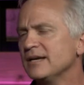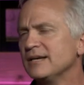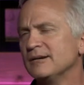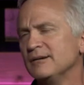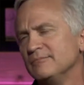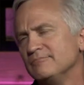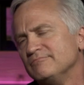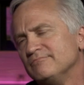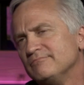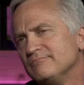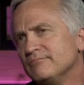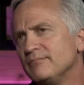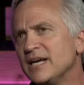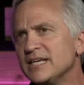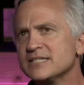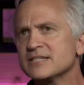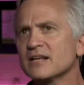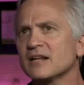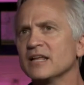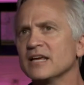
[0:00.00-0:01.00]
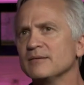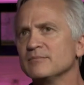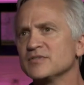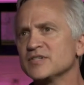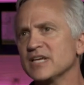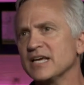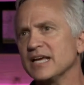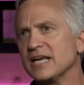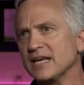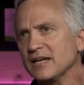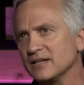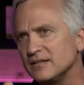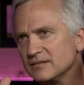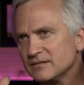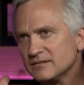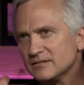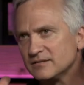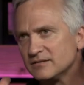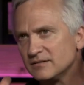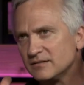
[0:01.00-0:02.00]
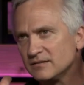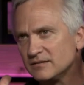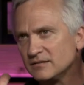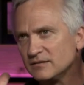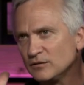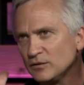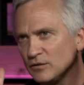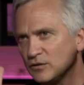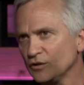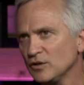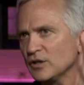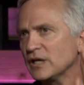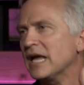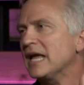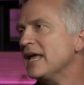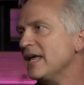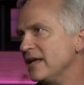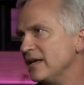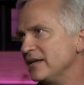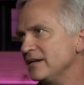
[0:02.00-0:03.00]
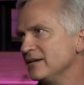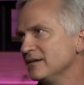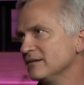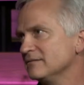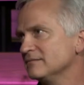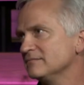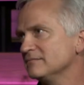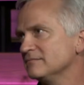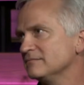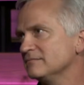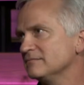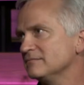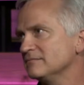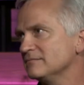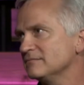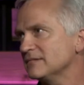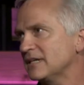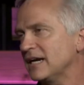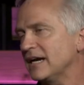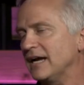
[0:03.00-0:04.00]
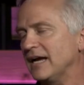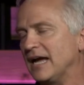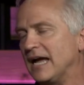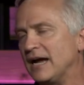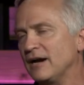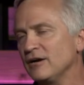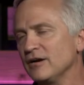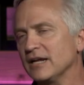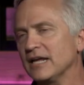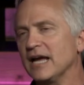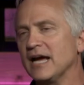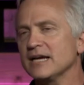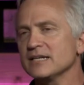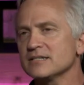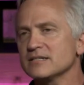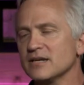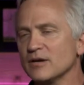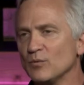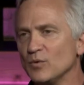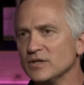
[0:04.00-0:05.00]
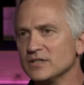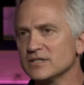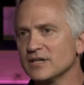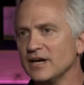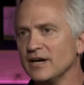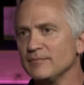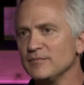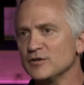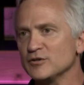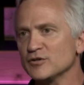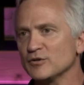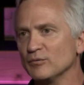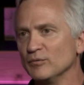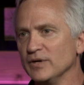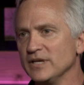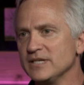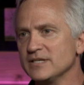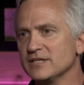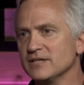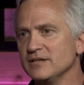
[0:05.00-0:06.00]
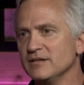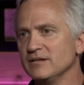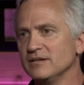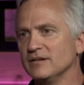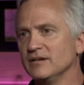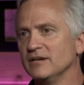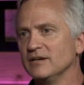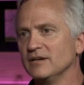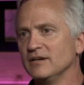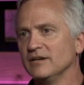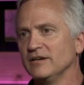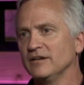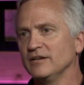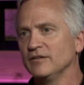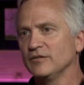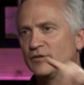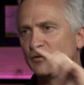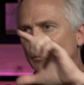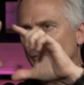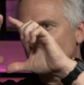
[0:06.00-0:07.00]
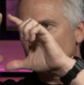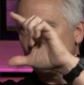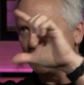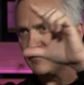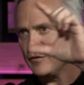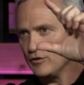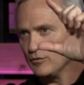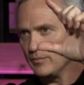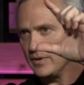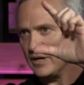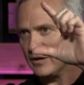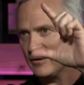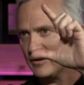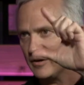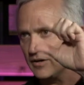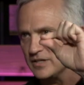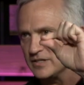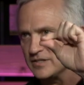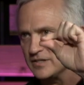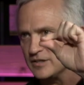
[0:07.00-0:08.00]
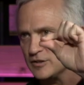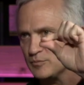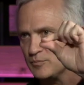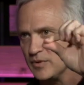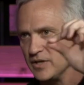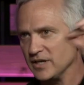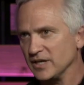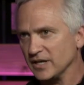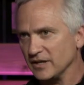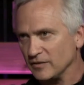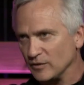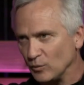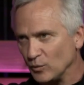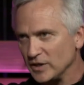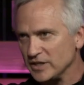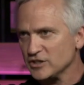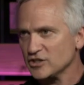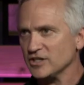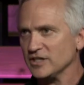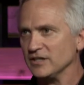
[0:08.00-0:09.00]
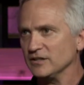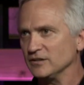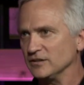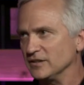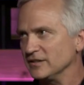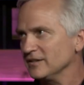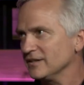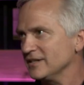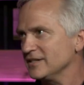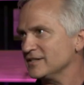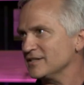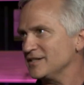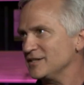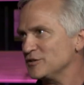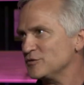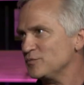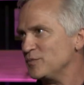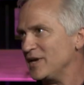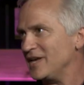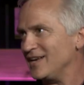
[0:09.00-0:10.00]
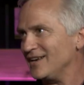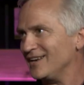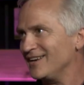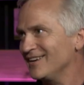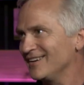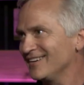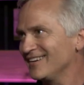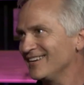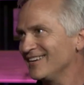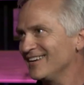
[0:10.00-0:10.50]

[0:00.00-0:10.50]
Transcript: Uh, basically, I'm saying look ahead. Hmm. I, I, heard a guy say one time there's a reason the rear view mirror is this big and the windshield is this big.